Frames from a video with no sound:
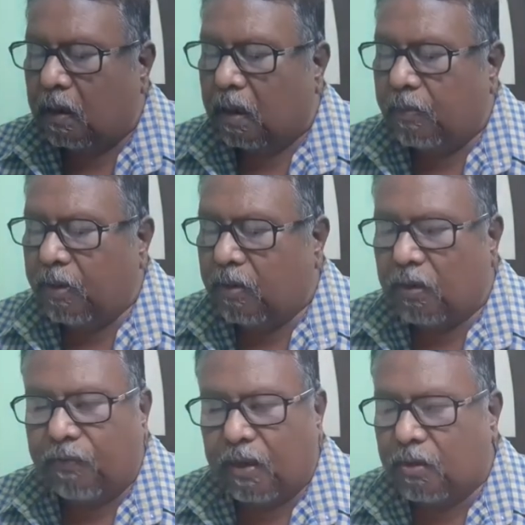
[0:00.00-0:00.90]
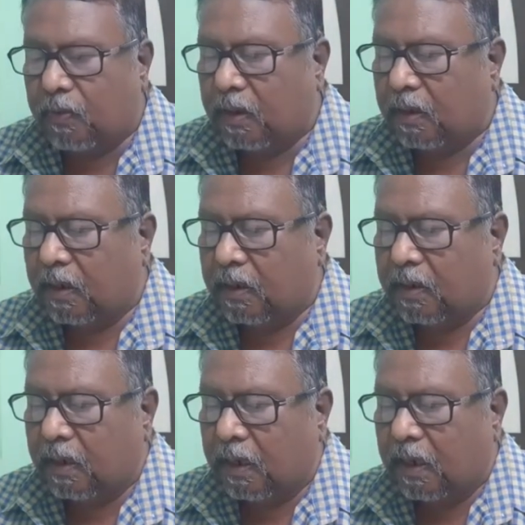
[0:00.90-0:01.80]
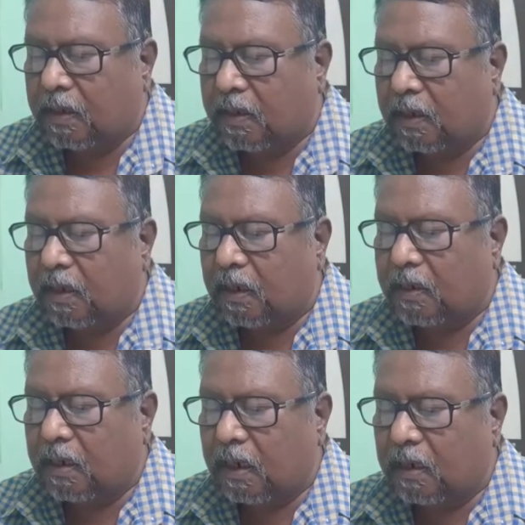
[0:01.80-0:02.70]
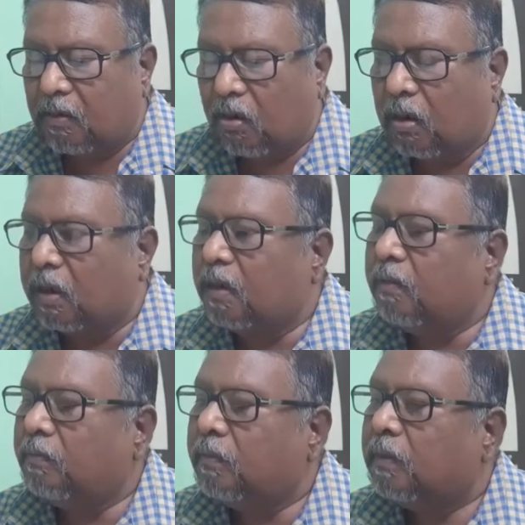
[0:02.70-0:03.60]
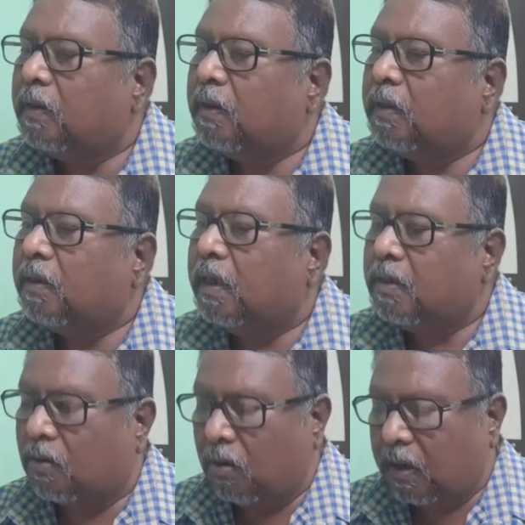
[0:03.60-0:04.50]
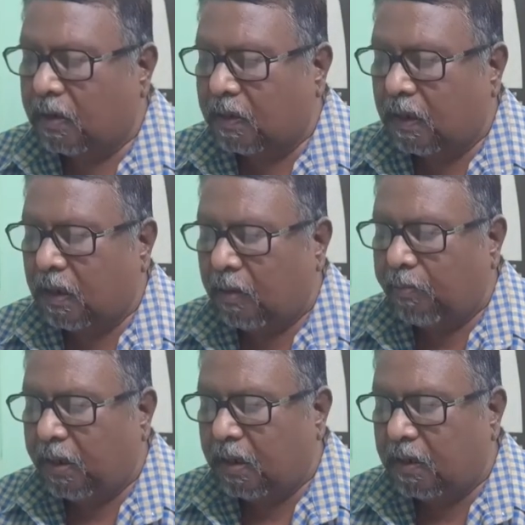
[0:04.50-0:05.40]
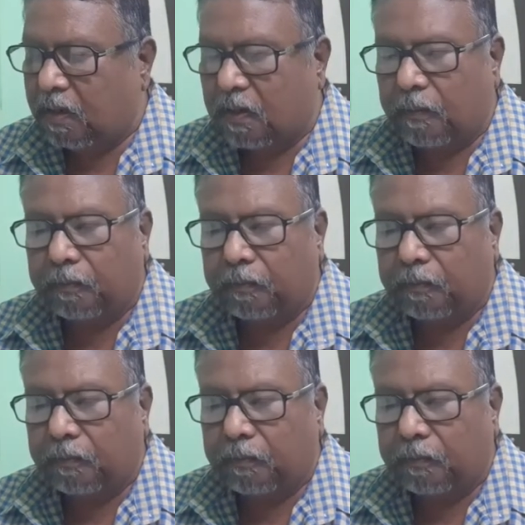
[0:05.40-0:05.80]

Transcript: Coming to the first one, that is the external genital organ, that is called as the penis.